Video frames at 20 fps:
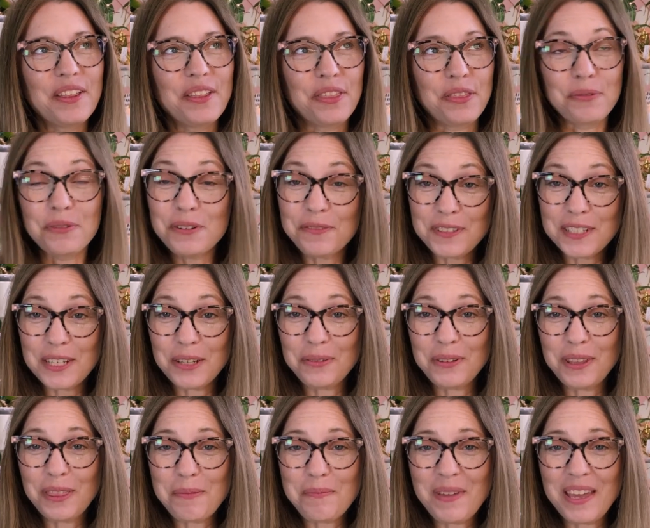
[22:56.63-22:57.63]
thrifting
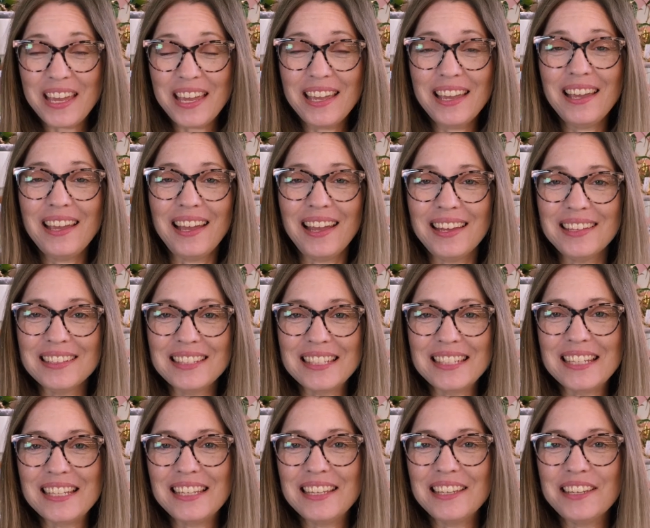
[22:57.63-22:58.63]
with me and
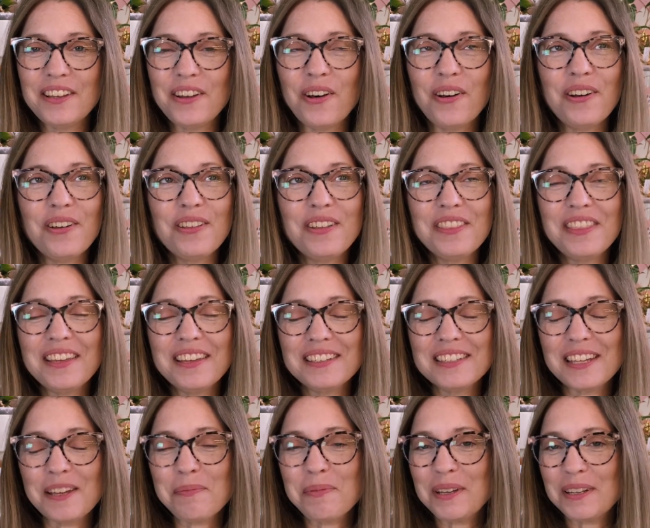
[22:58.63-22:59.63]
seeing all the things
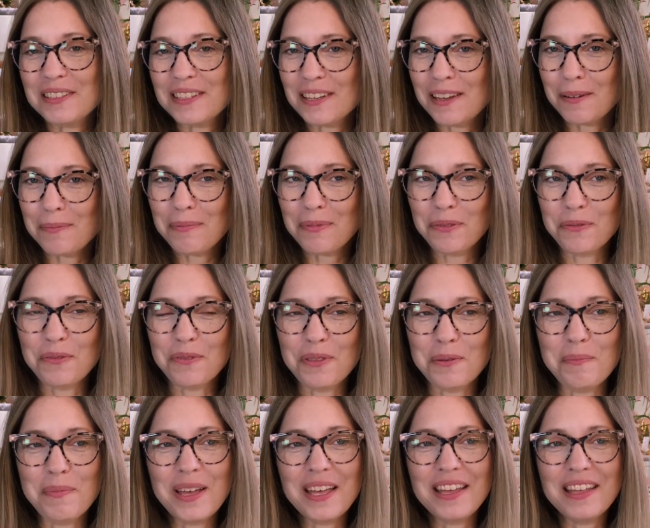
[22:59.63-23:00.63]
I picked up through the
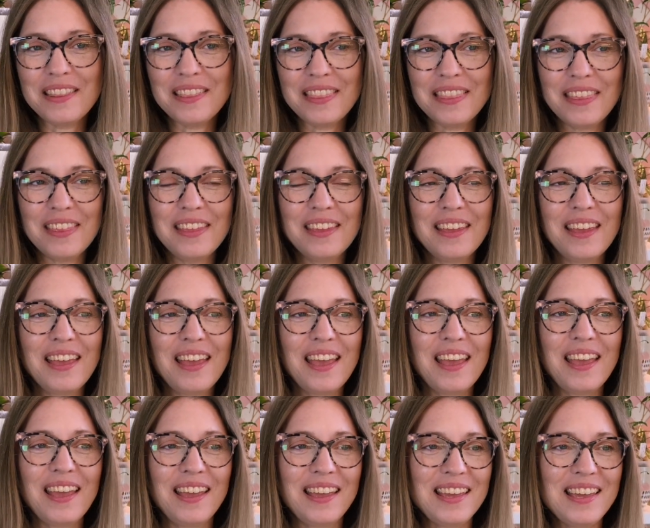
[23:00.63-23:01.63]
month.
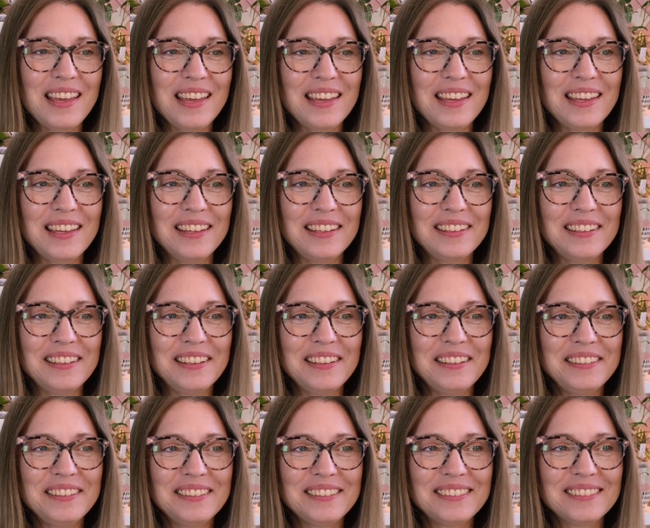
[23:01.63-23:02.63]
And
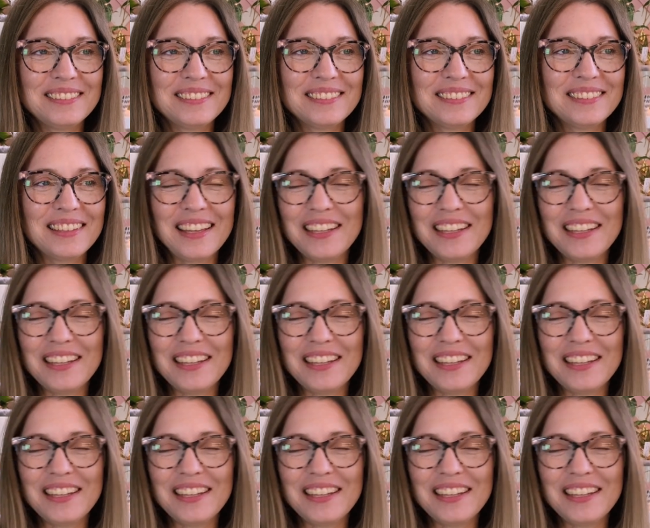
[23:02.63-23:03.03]
I